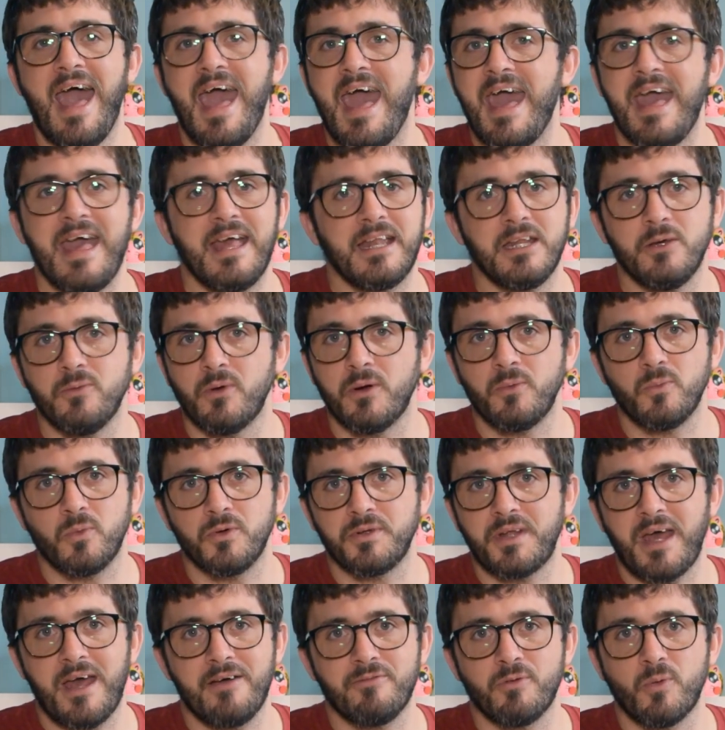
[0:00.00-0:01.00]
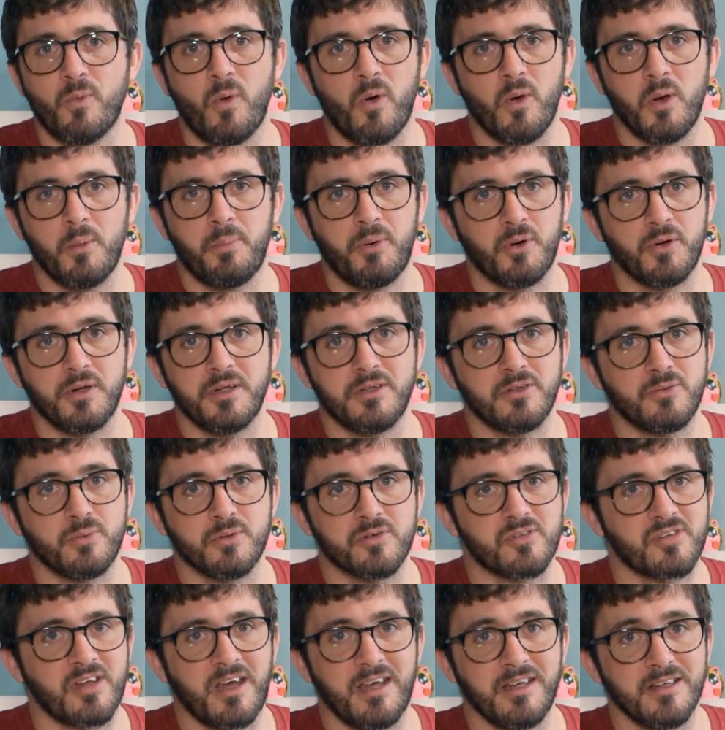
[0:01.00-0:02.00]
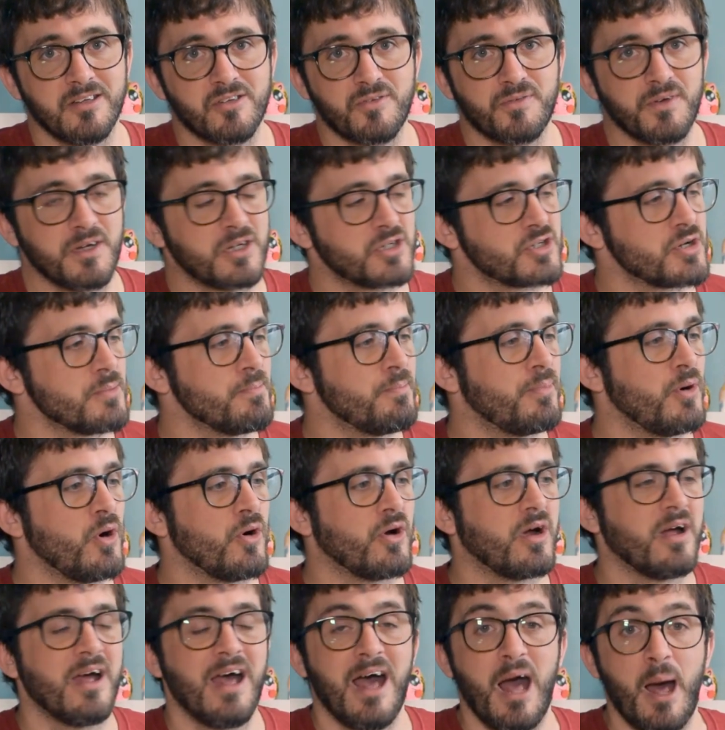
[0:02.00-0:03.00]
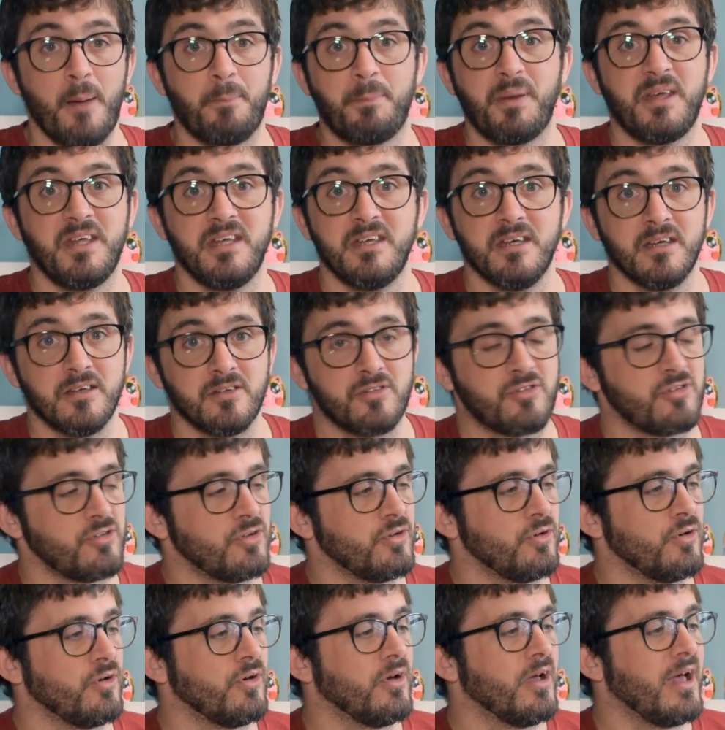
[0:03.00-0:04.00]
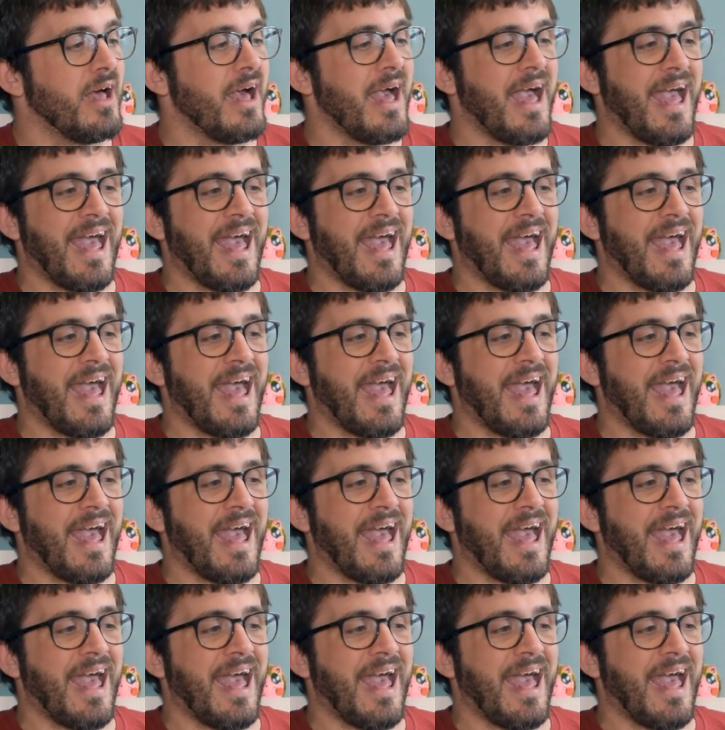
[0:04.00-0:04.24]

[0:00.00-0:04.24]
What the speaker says: anyone would ever want to put into a science fiction book appears here.